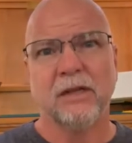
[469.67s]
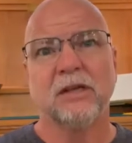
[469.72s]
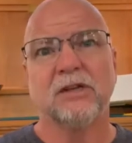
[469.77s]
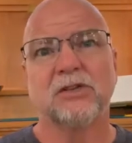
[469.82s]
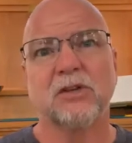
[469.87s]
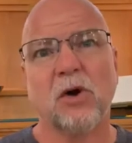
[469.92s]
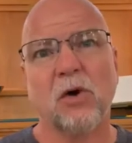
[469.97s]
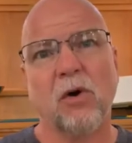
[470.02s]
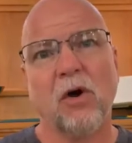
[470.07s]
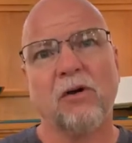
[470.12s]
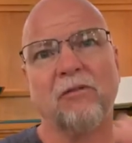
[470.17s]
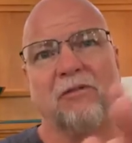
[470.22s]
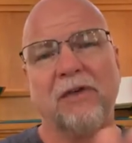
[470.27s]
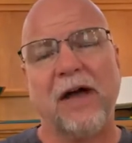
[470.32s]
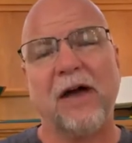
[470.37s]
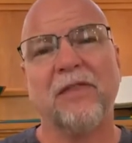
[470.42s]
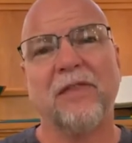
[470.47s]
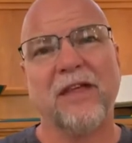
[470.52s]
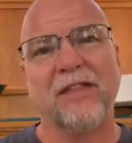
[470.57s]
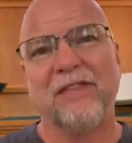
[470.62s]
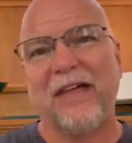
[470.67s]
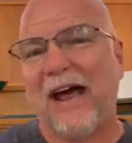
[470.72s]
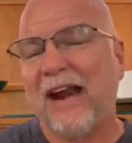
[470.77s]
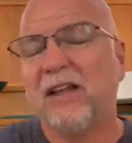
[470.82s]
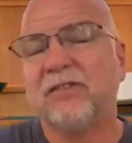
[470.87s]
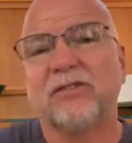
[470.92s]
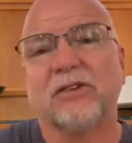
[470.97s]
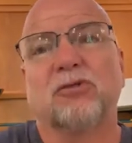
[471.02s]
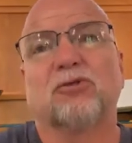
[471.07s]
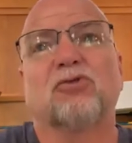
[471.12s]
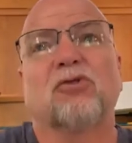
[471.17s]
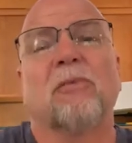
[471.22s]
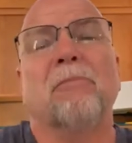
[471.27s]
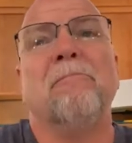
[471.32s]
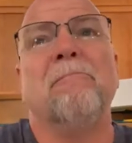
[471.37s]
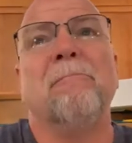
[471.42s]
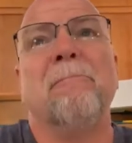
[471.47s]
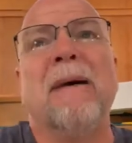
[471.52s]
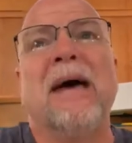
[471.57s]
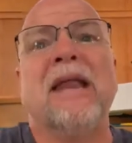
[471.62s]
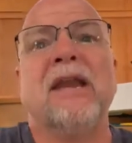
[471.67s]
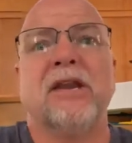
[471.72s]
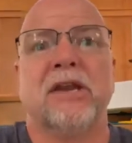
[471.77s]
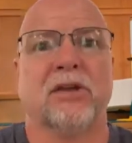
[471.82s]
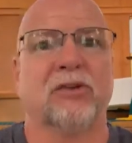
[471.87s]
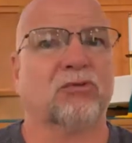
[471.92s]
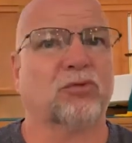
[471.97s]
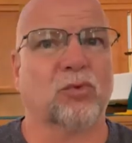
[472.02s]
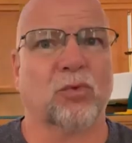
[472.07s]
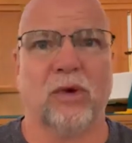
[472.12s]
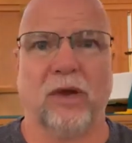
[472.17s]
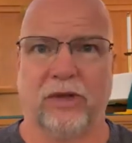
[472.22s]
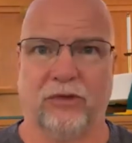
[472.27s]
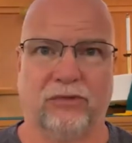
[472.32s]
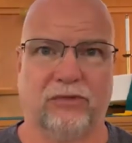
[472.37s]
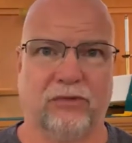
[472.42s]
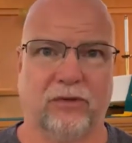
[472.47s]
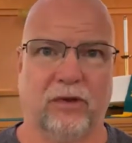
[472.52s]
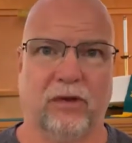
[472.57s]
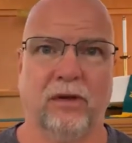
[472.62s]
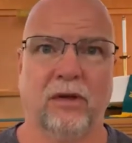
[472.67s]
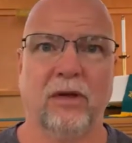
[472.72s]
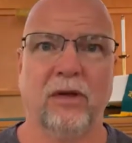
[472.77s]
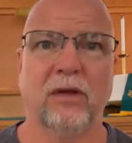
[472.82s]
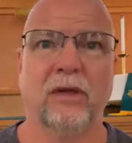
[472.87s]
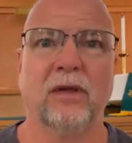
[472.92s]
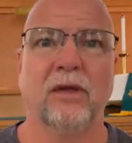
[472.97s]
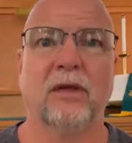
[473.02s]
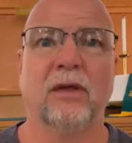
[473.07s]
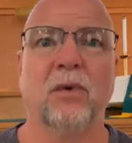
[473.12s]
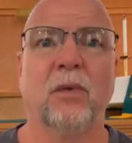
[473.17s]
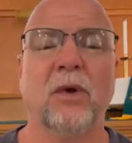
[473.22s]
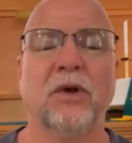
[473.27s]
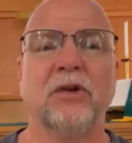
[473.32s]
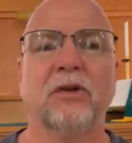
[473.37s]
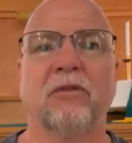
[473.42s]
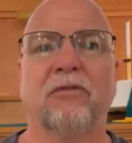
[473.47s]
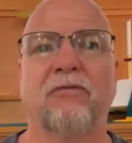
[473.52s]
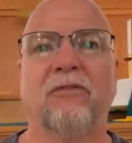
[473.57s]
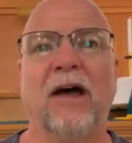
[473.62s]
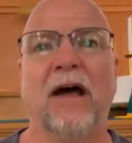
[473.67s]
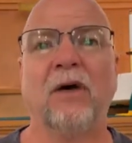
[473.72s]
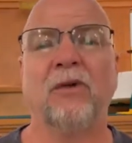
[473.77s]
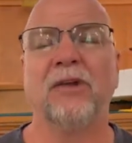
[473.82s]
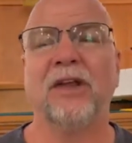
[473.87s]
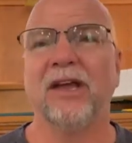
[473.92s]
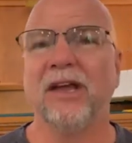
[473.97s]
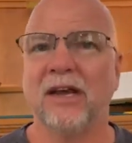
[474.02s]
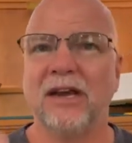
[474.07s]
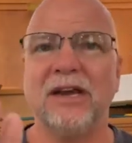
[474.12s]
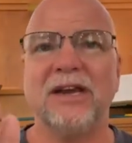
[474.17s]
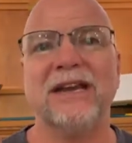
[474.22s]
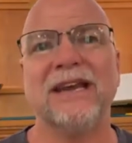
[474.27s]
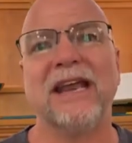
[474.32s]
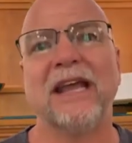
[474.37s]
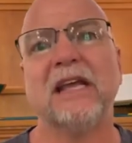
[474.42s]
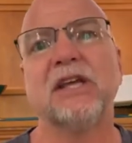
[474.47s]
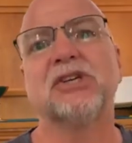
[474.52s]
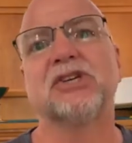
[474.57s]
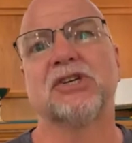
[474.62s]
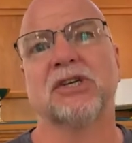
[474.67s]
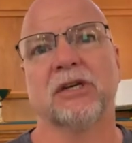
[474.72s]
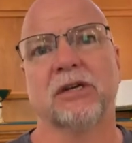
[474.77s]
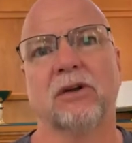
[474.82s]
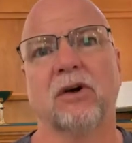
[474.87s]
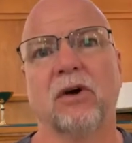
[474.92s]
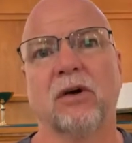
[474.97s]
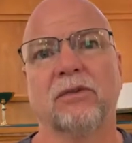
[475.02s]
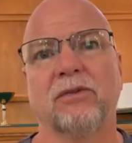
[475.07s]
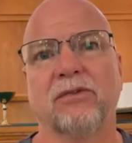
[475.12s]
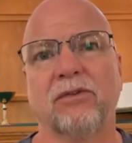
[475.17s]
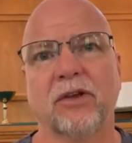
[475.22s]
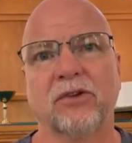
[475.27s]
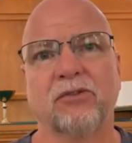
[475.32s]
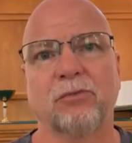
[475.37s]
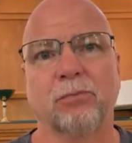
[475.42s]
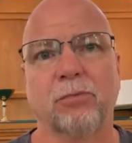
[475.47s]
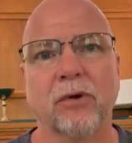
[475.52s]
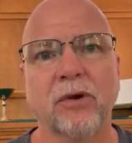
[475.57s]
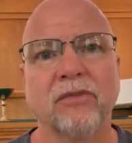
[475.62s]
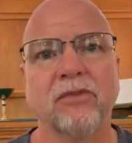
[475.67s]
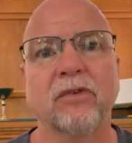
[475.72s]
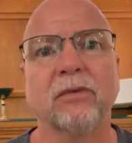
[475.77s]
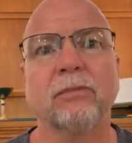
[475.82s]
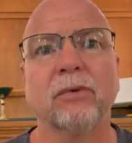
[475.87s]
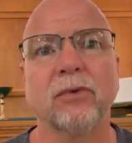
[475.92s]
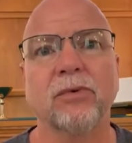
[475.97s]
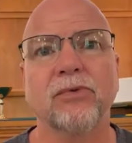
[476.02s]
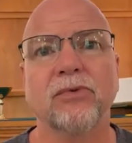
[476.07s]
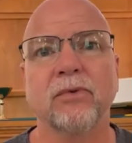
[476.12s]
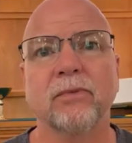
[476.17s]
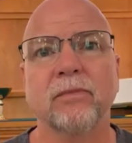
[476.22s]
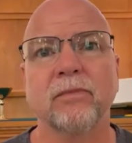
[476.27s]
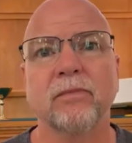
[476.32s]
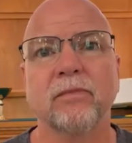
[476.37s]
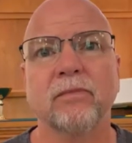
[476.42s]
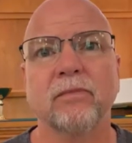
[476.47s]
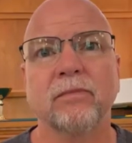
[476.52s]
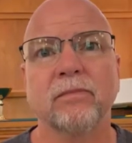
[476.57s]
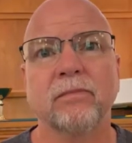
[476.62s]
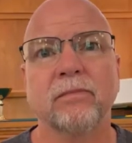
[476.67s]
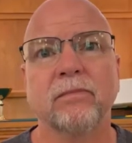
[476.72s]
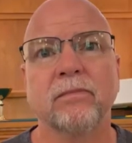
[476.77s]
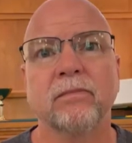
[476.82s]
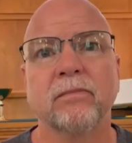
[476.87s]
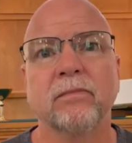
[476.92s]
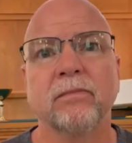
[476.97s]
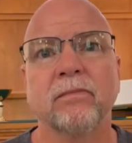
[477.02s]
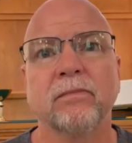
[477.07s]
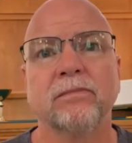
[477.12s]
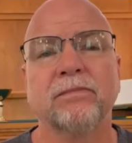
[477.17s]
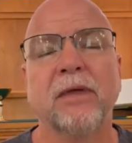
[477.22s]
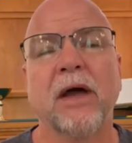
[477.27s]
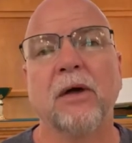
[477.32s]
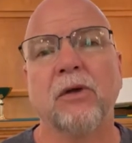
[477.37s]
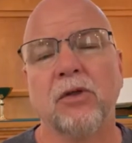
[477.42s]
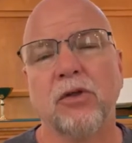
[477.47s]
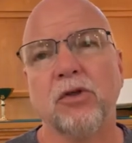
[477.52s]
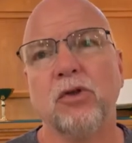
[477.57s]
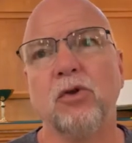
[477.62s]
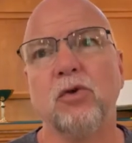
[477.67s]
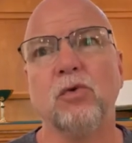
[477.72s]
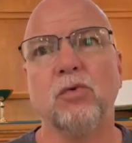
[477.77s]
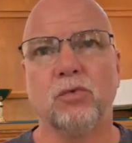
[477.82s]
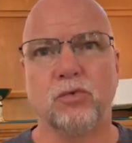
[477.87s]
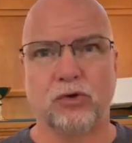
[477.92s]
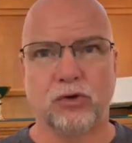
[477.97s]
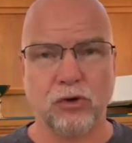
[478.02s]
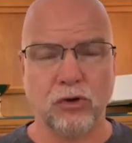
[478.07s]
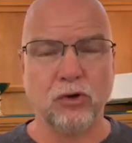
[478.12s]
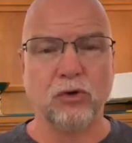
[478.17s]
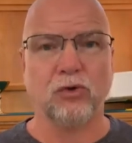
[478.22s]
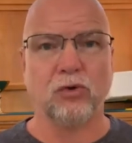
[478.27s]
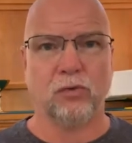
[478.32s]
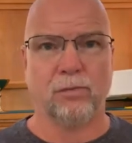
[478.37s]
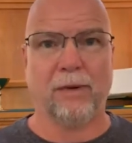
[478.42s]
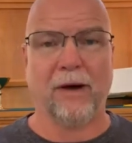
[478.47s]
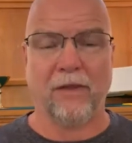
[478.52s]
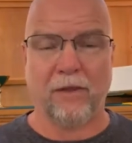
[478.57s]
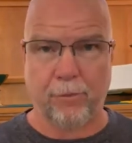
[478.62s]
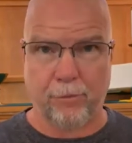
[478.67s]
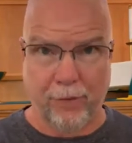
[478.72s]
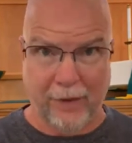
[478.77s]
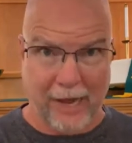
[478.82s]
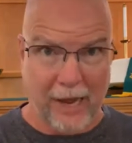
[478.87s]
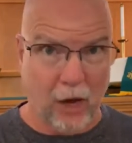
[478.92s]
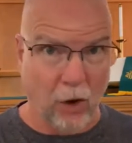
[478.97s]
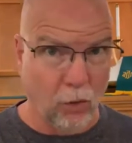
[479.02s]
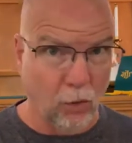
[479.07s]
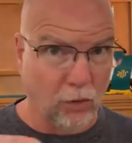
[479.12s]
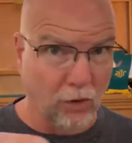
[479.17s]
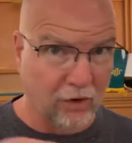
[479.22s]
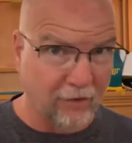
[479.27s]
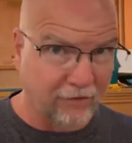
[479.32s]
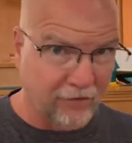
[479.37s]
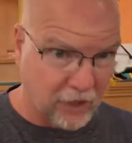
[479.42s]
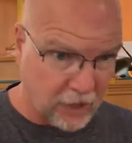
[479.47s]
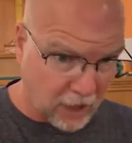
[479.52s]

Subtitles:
So our found that is a tremendous risk when you're founding a nation on such principles. That you do, by the power of